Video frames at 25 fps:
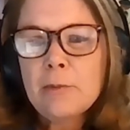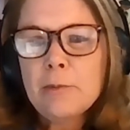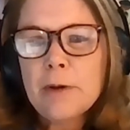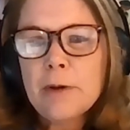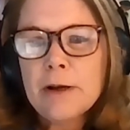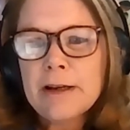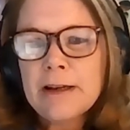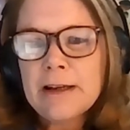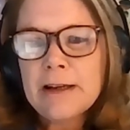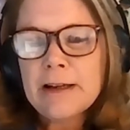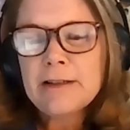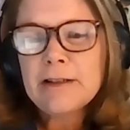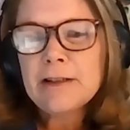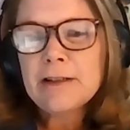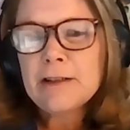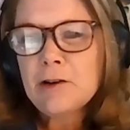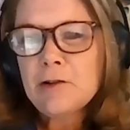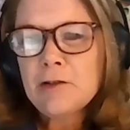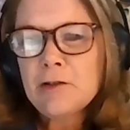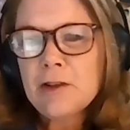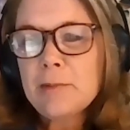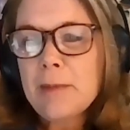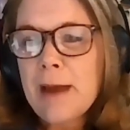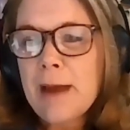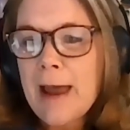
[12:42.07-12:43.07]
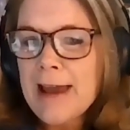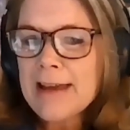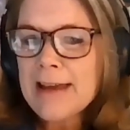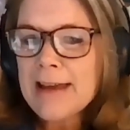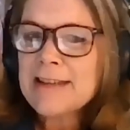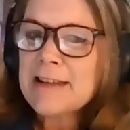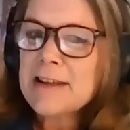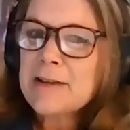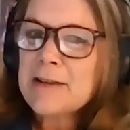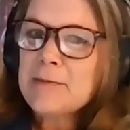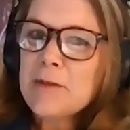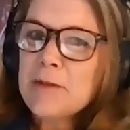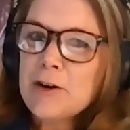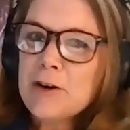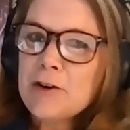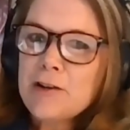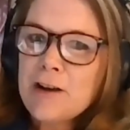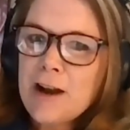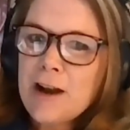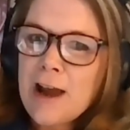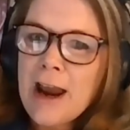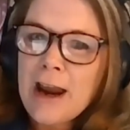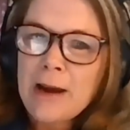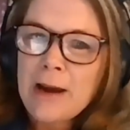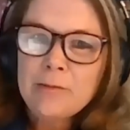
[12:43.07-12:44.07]
but get to know them ask them their
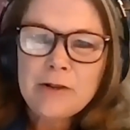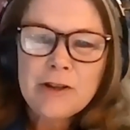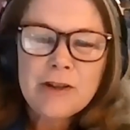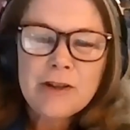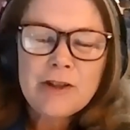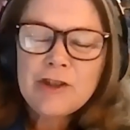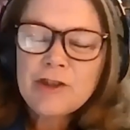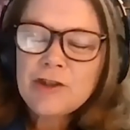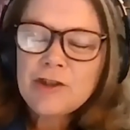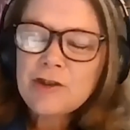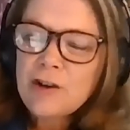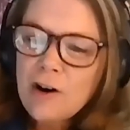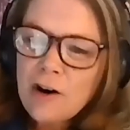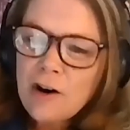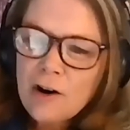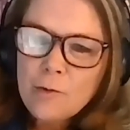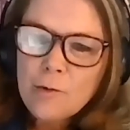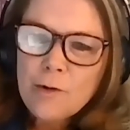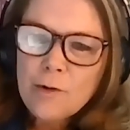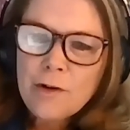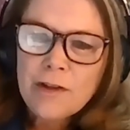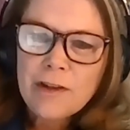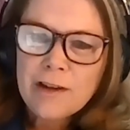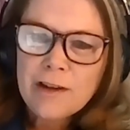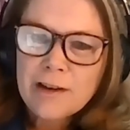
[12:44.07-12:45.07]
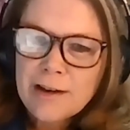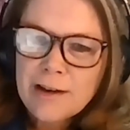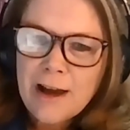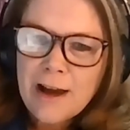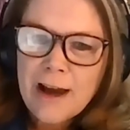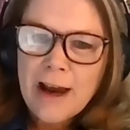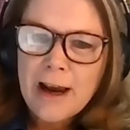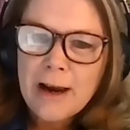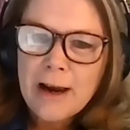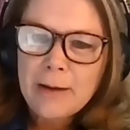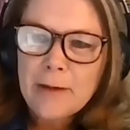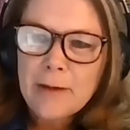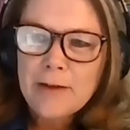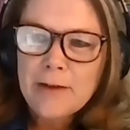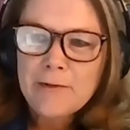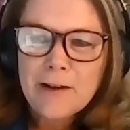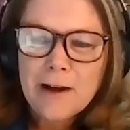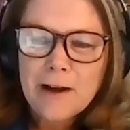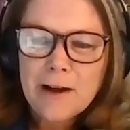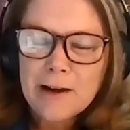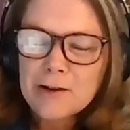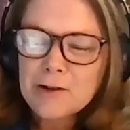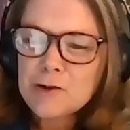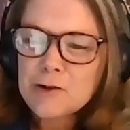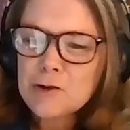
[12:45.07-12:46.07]
name just start with a name i've
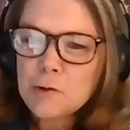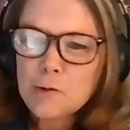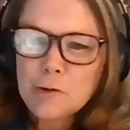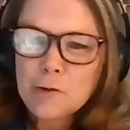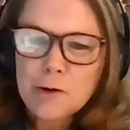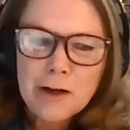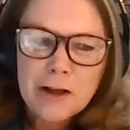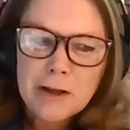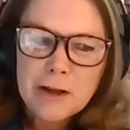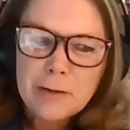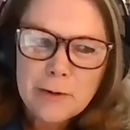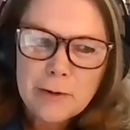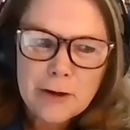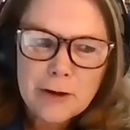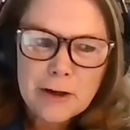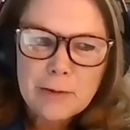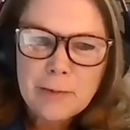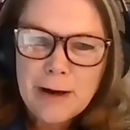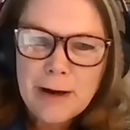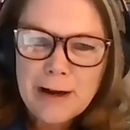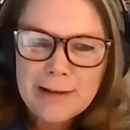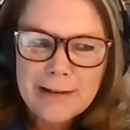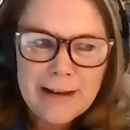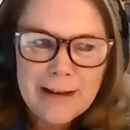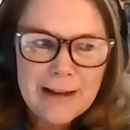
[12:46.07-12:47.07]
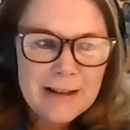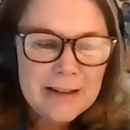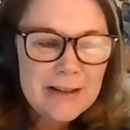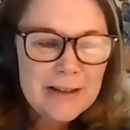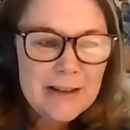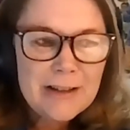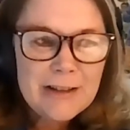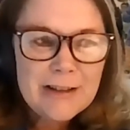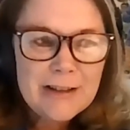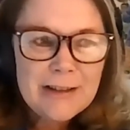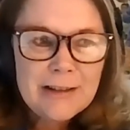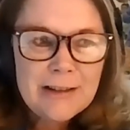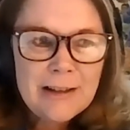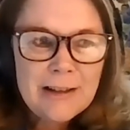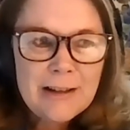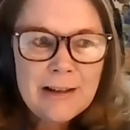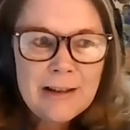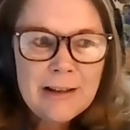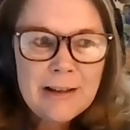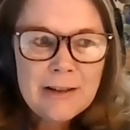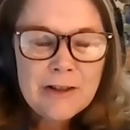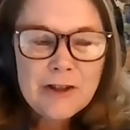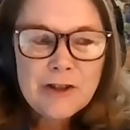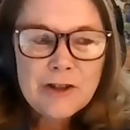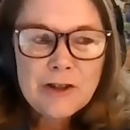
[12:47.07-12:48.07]
got a story in the book about that just
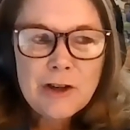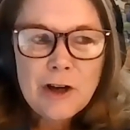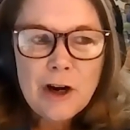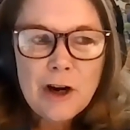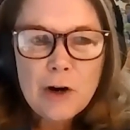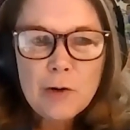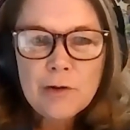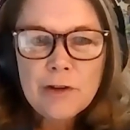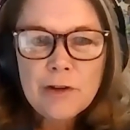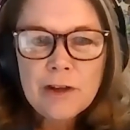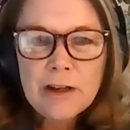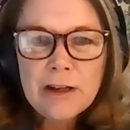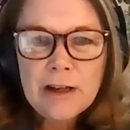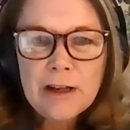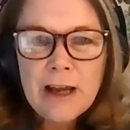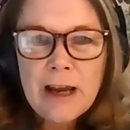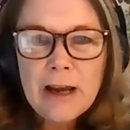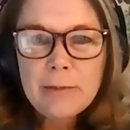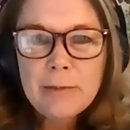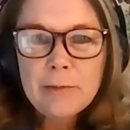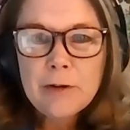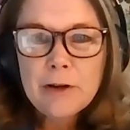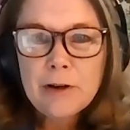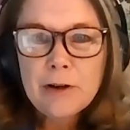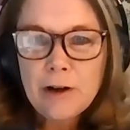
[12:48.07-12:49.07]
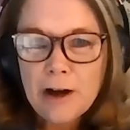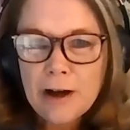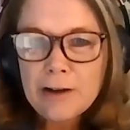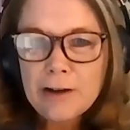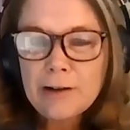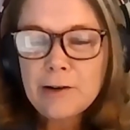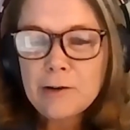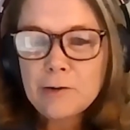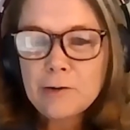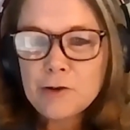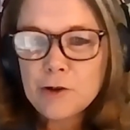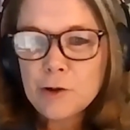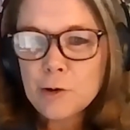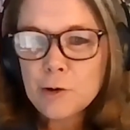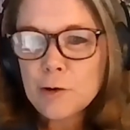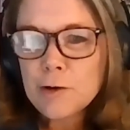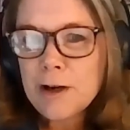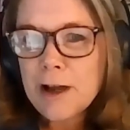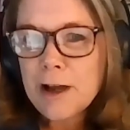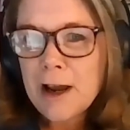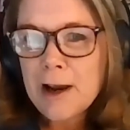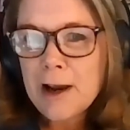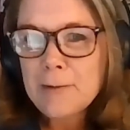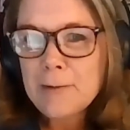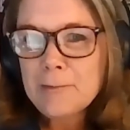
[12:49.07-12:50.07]
start with a name god knows your
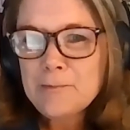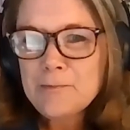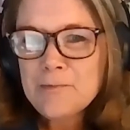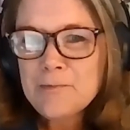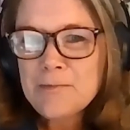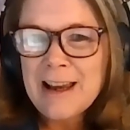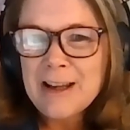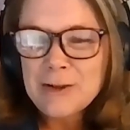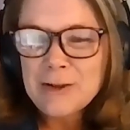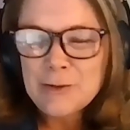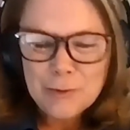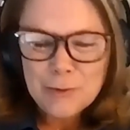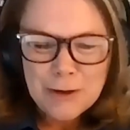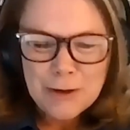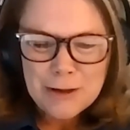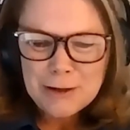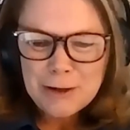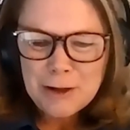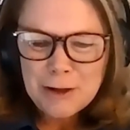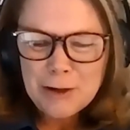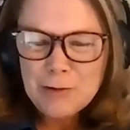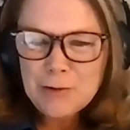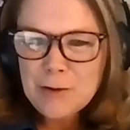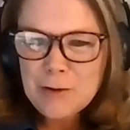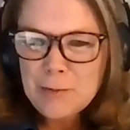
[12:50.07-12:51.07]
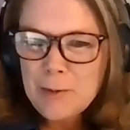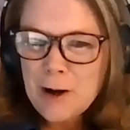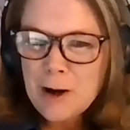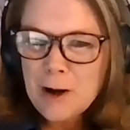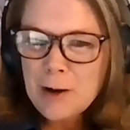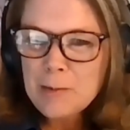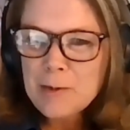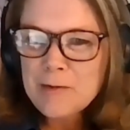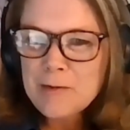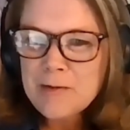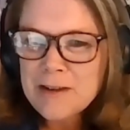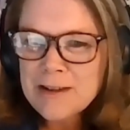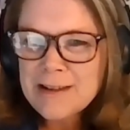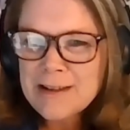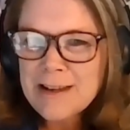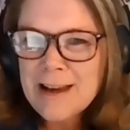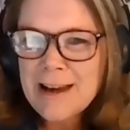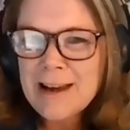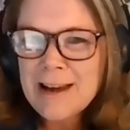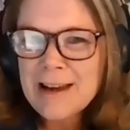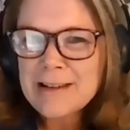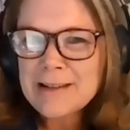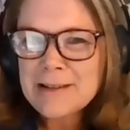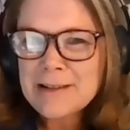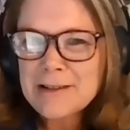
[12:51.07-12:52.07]
name he's written you in the palm of his
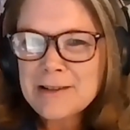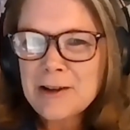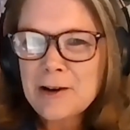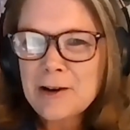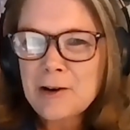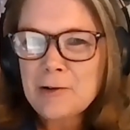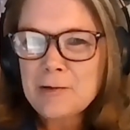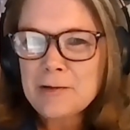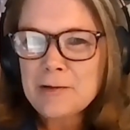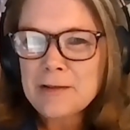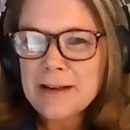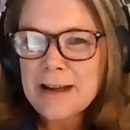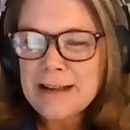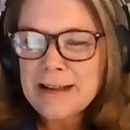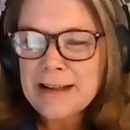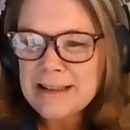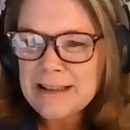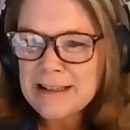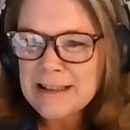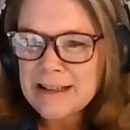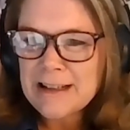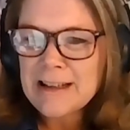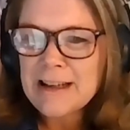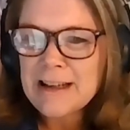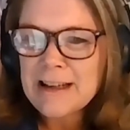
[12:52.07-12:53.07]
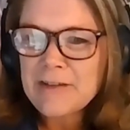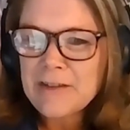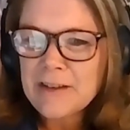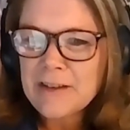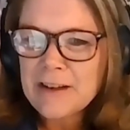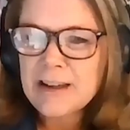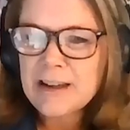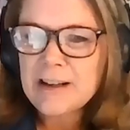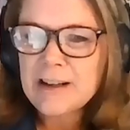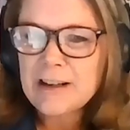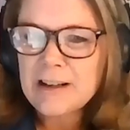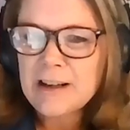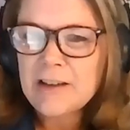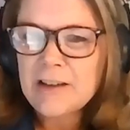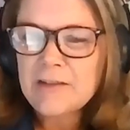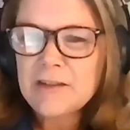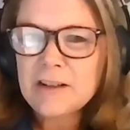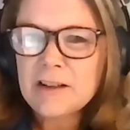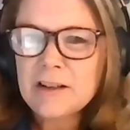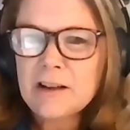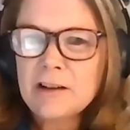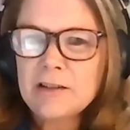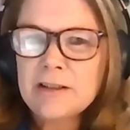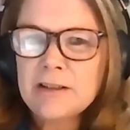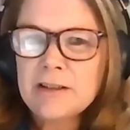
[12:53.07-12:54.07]
hand so it's significant enough
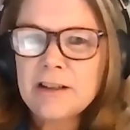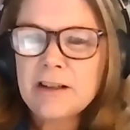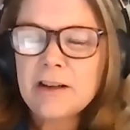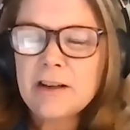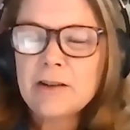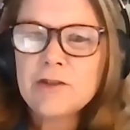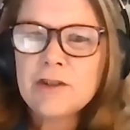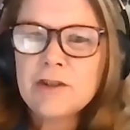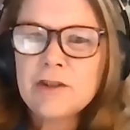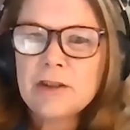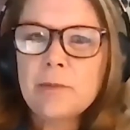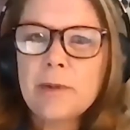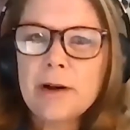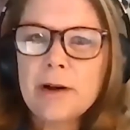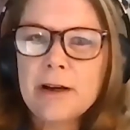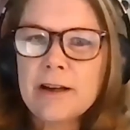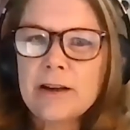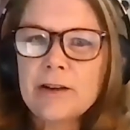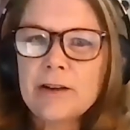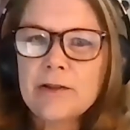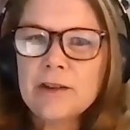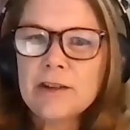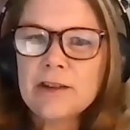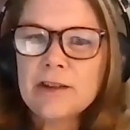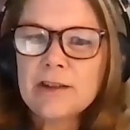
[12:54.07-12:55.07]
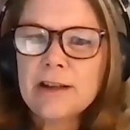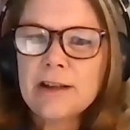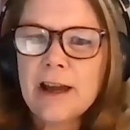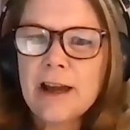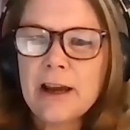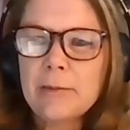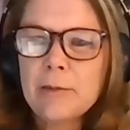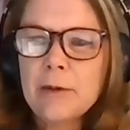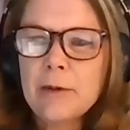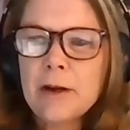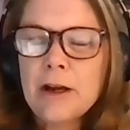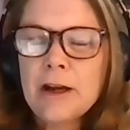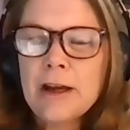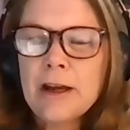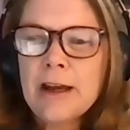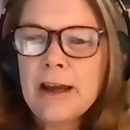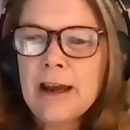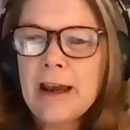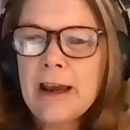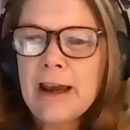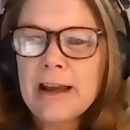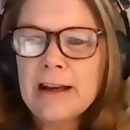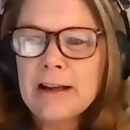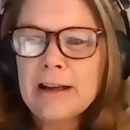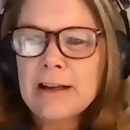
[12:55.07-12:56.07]
to get to know somebody else's name
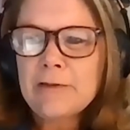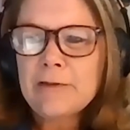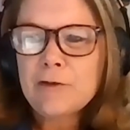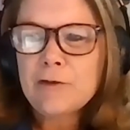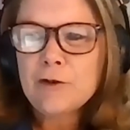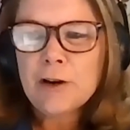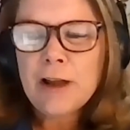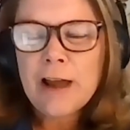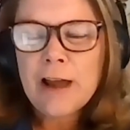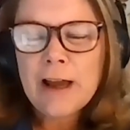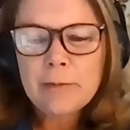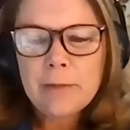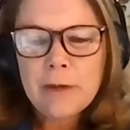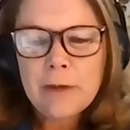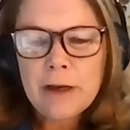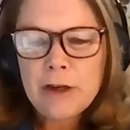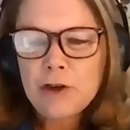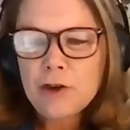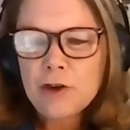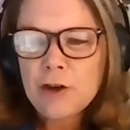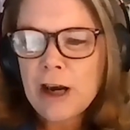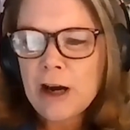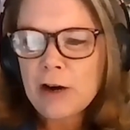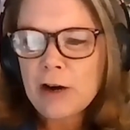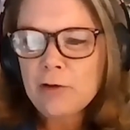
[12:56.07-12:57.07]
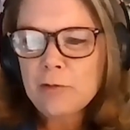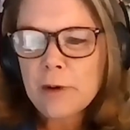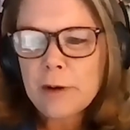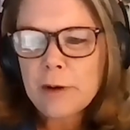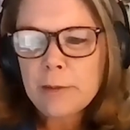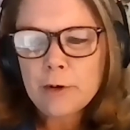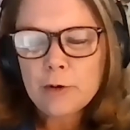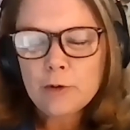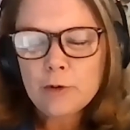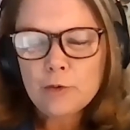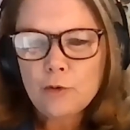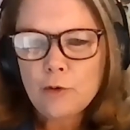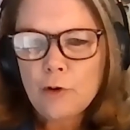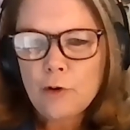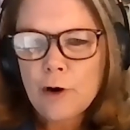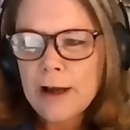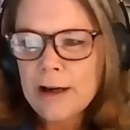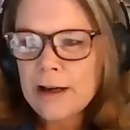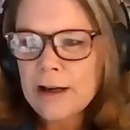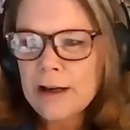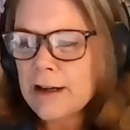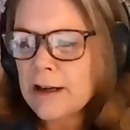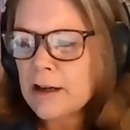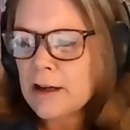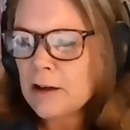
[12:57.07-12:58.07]
and if you're like me and you can't remember,
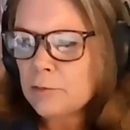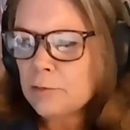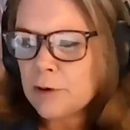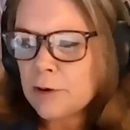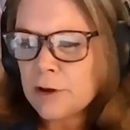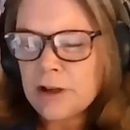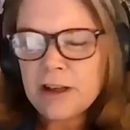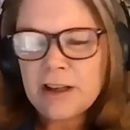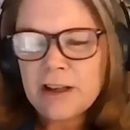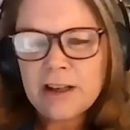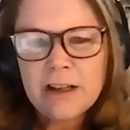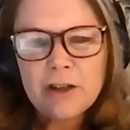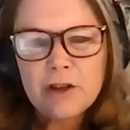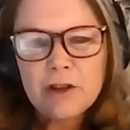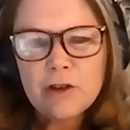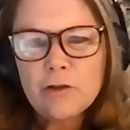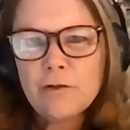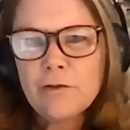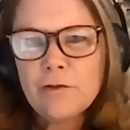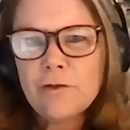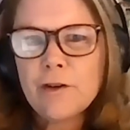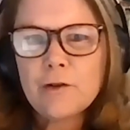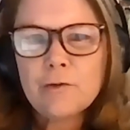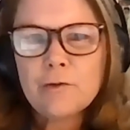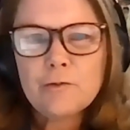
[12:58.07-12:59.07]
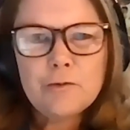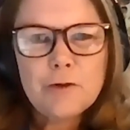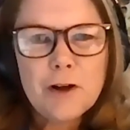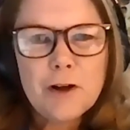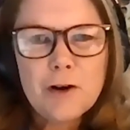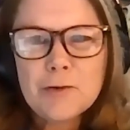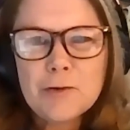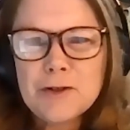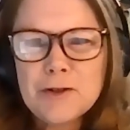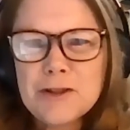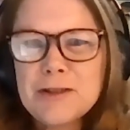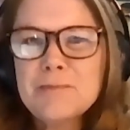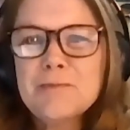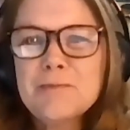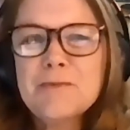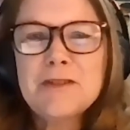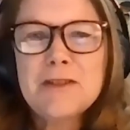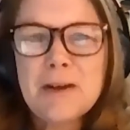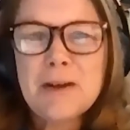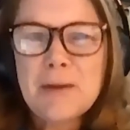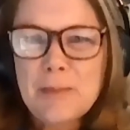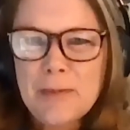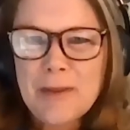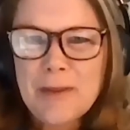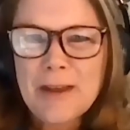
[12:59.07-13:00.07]
write it down, put it in your phone notes,
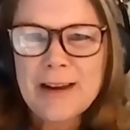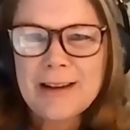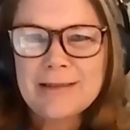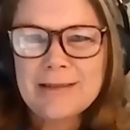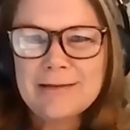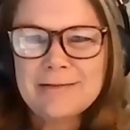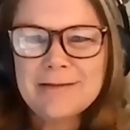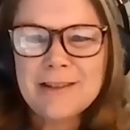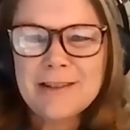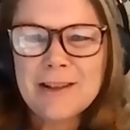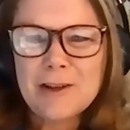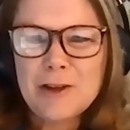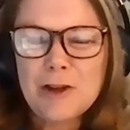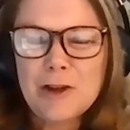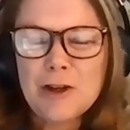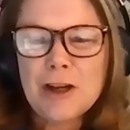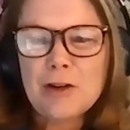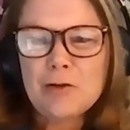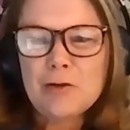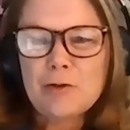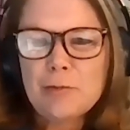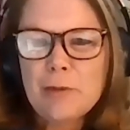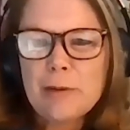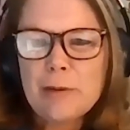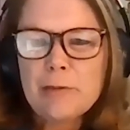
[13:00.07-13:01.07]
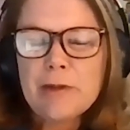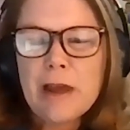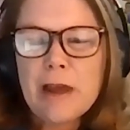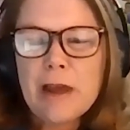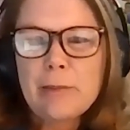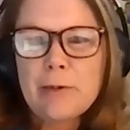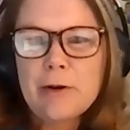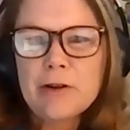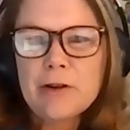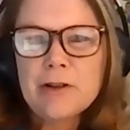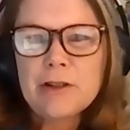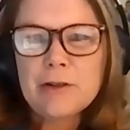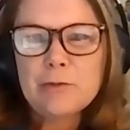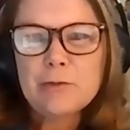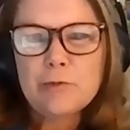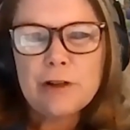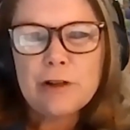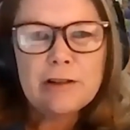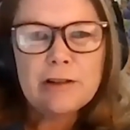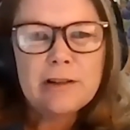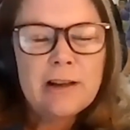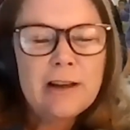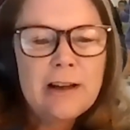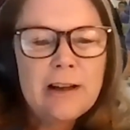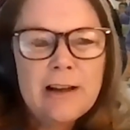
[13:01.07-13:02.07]
something, so you can remember that person
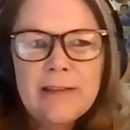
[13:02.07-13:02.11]
when